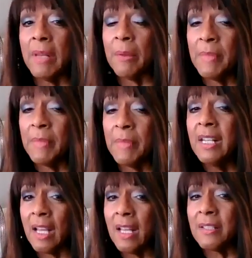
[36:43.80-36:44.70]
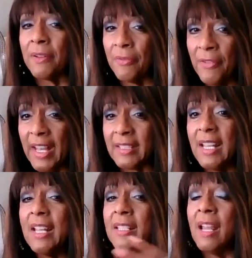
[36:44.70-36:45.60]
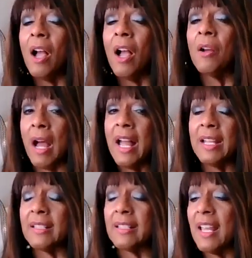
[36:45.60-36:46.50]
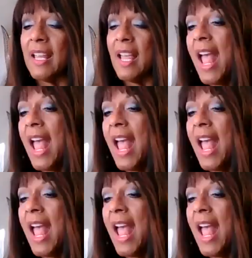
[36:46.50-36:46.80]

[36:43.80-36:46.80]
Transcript: the media does affect young minds.